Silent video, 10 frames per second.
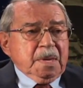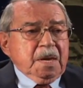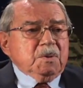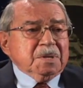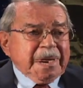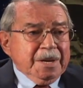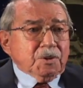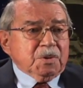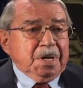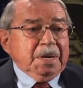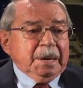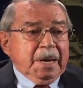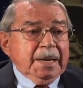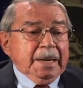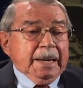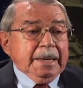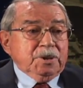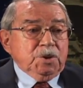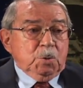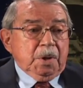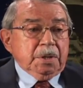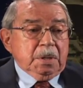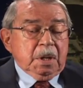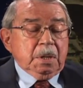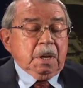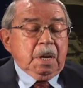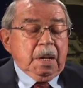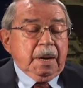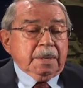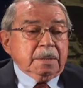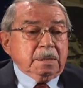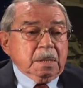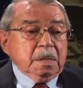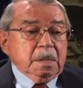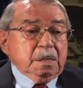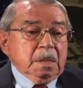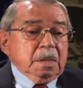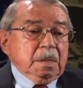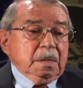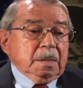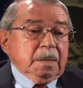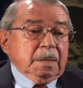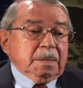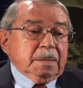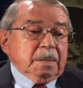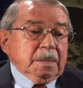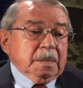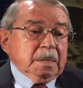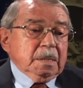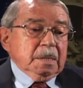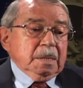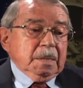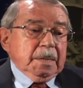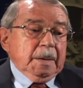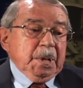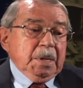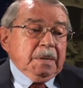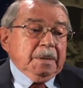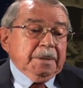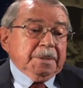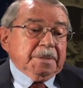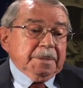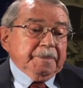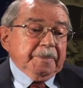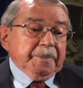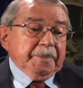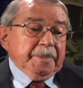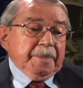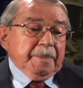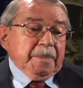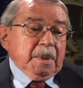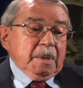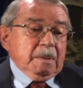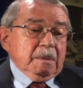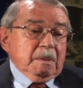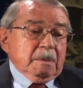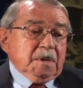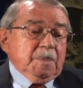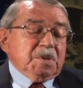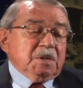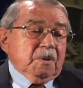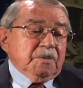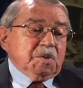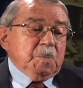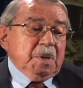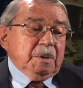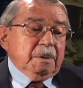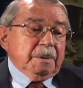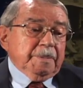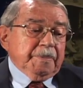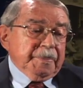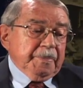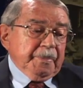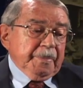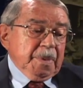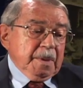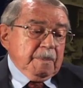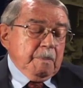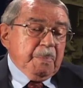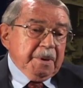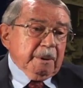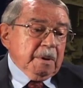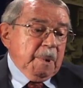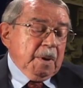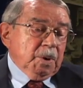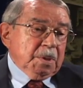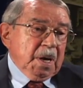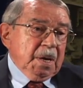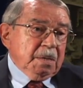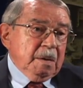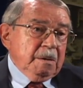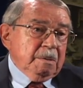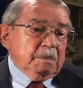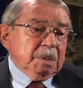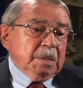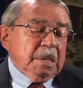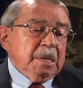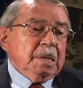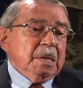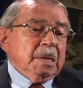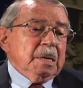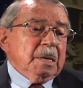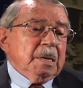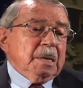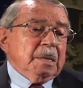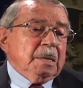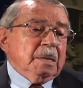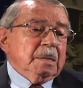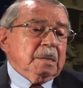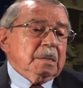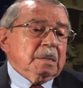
It was interesting, and I, I enjoyed it. I, I liked it. That's, uh, I mean, there's some servicemen are bitter about what they had to do and, and uh,